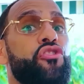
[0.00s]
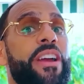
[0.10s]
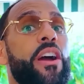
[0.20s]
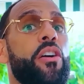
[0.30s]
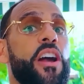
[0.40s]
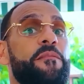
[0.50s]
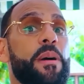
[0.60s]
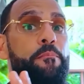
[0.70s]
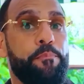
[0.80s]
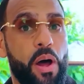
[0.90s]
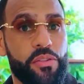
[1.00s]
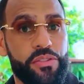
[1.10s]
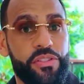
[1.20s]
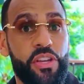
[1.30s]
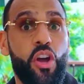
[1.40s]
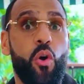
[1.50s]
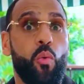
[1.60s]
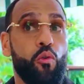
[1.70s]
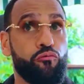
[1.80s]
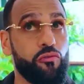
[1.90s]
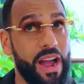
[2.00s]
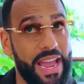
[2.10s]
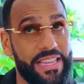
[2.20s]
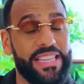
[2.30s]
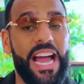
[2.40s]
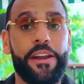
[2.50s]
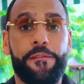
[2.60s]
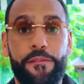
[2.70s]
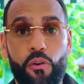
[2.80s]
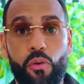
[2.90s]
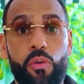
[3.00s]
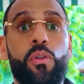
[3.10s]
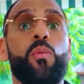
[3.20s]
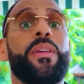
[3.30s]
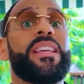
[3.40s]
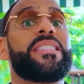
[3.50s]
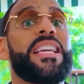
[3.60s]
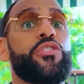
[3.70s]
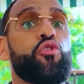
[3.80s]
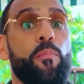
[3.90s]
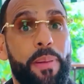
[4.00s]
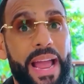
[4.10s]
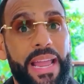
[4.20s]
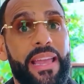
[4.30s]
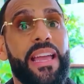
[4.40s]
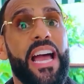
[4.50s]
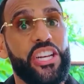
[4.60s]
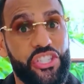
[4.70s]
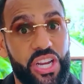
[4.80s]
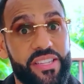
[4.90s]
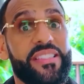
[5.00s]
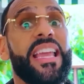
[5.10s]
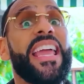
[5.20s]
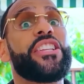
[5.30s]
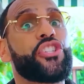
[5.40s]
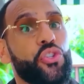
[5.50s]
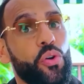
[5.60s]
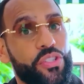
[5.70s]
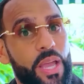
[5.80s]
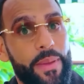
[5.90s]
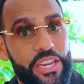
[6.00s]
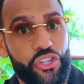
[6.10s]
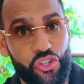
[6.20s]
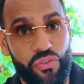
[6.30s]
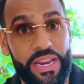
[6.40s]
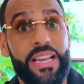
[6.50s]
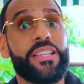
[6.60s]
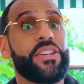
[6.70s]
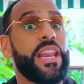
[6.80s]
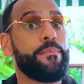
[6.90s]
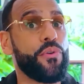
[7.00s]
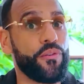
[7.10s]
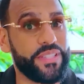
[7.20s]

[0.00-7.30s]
rate on government bonds will rise and fall when the central bank adjusts its short-term interest rate. So they move